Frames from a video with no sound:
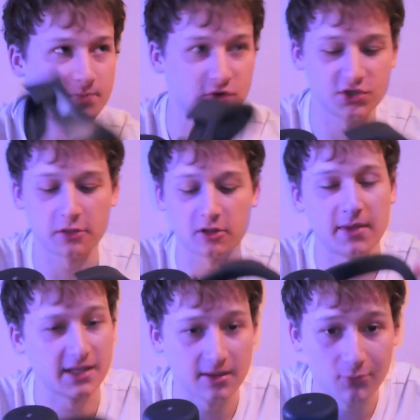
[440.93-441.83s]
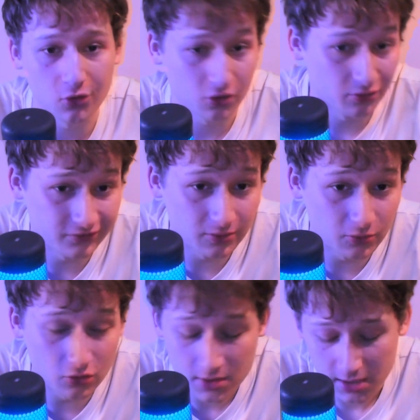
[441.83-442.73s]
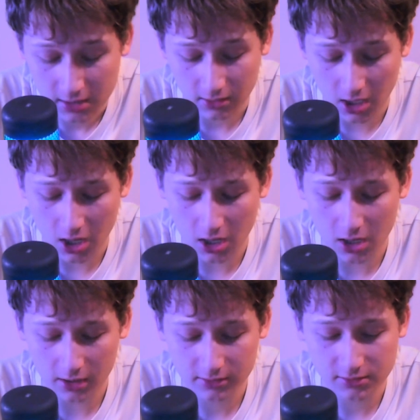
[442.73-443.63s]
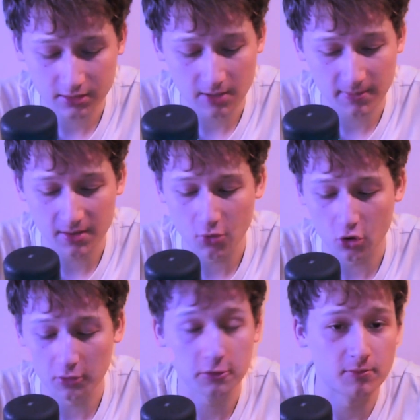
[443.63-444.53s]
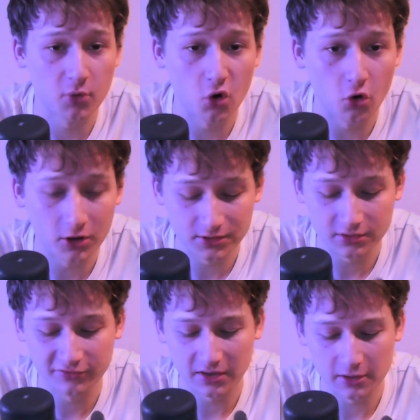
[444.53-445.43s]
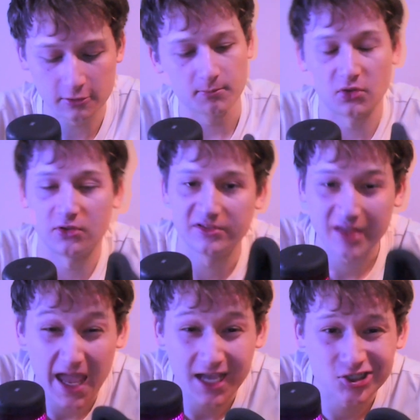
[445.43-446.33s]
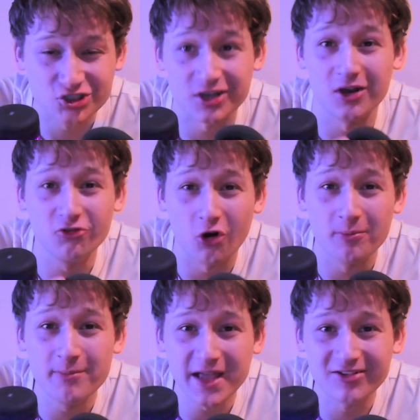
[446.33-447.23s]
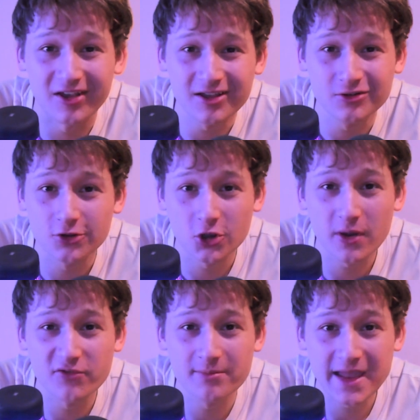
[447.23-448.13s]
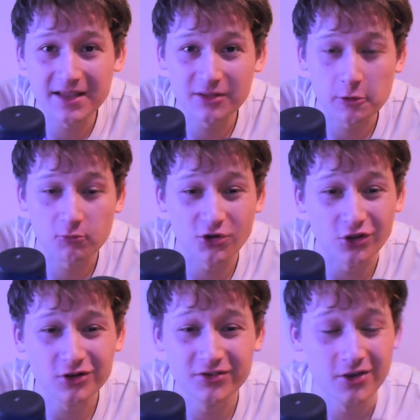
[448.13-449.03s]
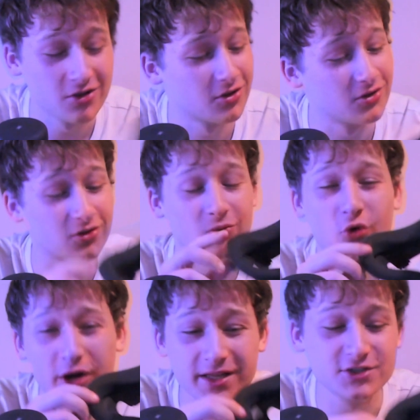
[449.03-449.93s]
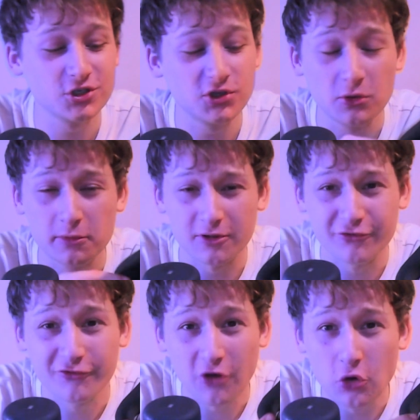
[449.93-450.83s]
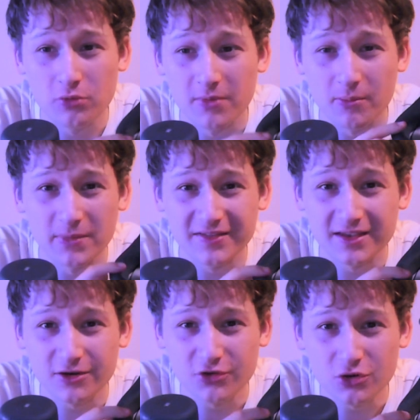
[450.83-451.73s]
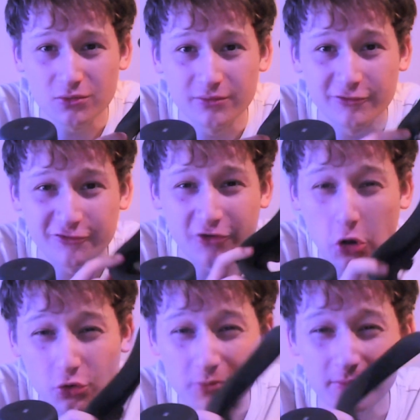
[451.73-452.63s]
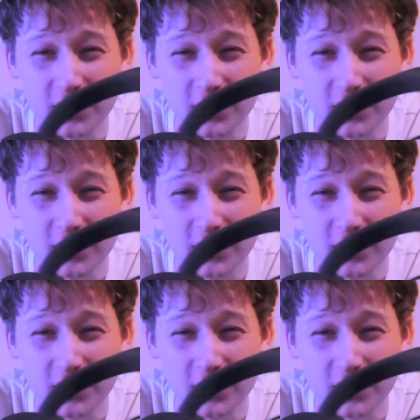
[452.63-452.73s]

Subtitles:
just to make it more comfortable. A bit more support on your face. But the texture, right, Meta, whoever made this product, why did you use a foam material? Foam?